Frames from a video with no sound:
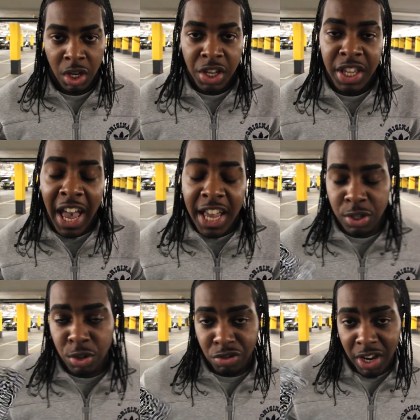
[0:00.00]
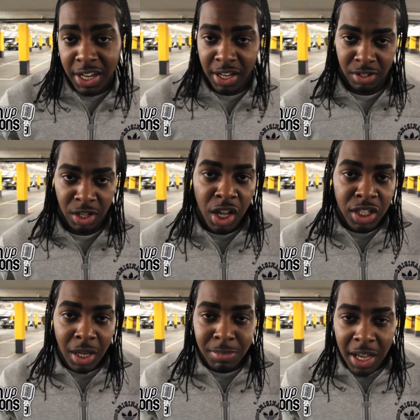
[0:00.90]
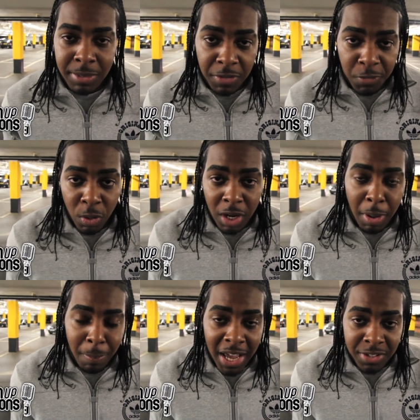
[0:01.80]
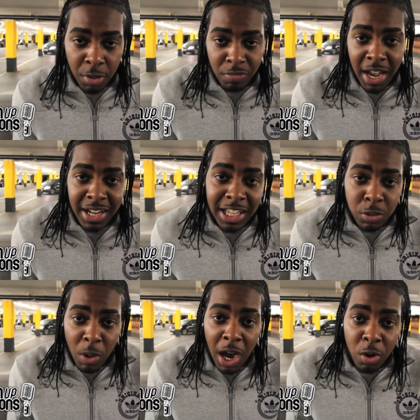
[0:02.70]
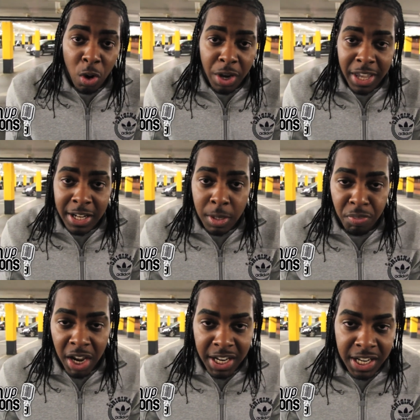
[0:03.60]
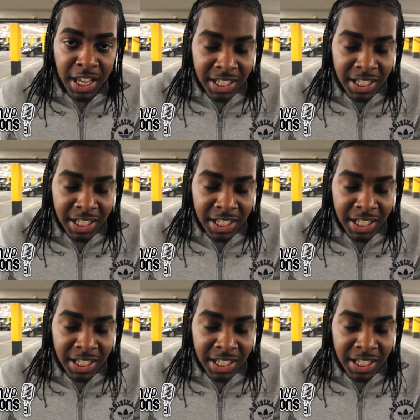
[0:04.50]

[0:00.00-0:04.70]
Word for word: Your attitude's draining. Sometimes I feel like my mind's not right, that's why I gotta get the brain in.